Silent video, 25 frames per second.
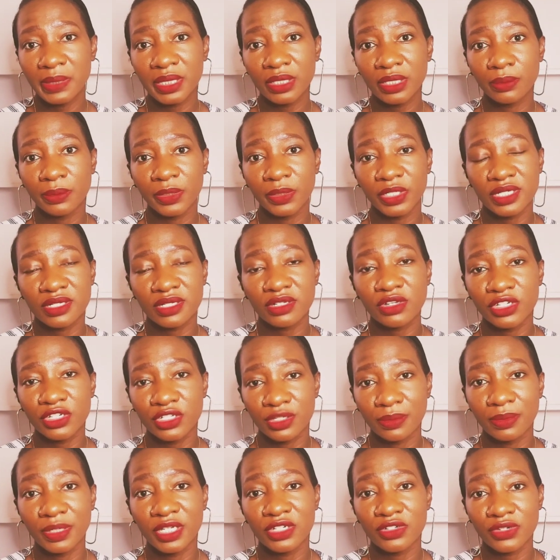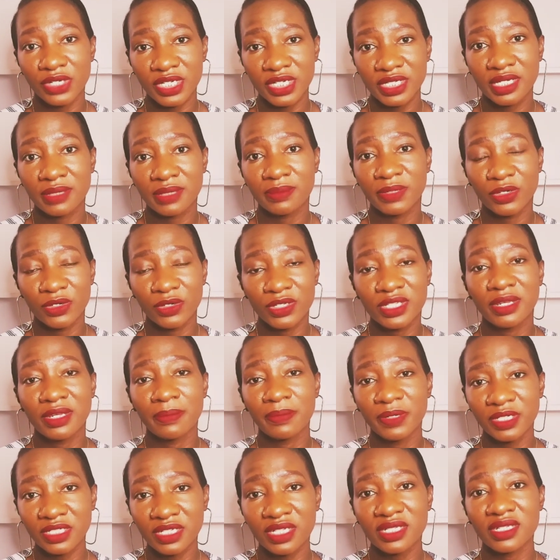nobody is going to be interested, because the
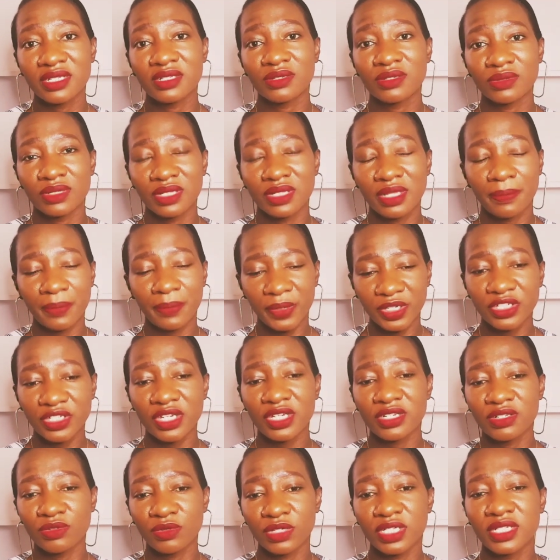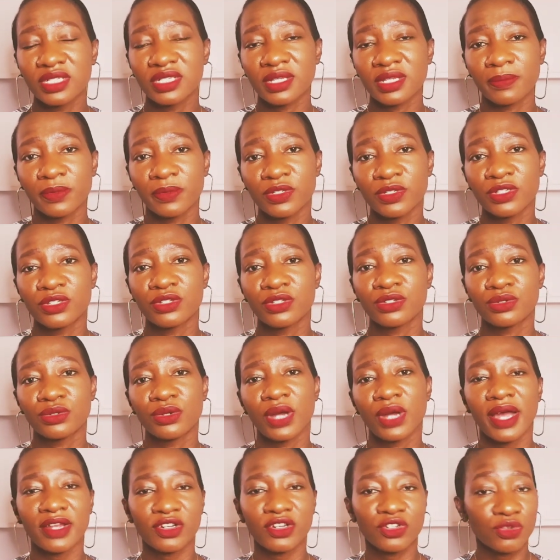picture is what is supposed to
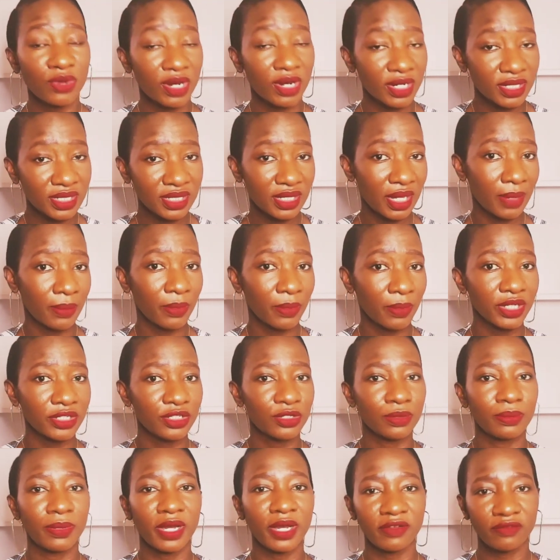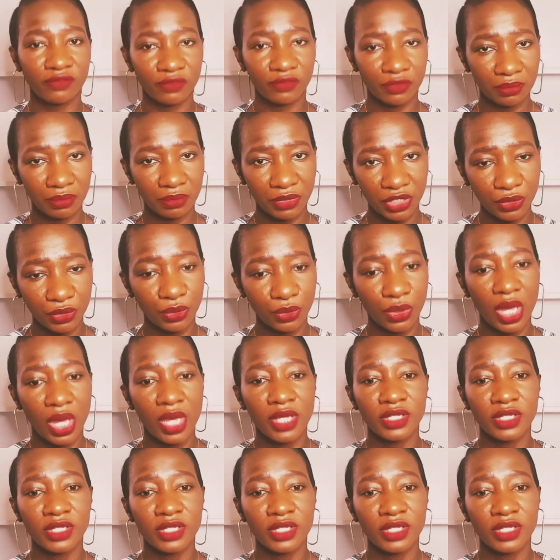attract someone to buy from you.